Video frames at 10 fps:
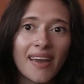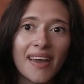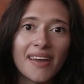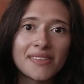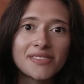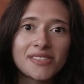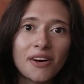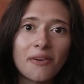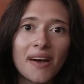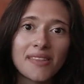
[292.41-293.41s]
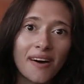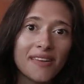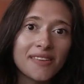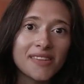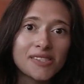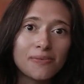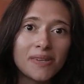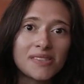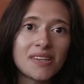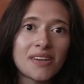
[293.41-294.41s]
and so I thought that this
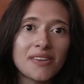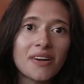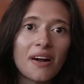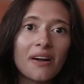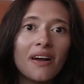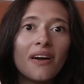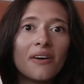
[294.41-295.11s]
was another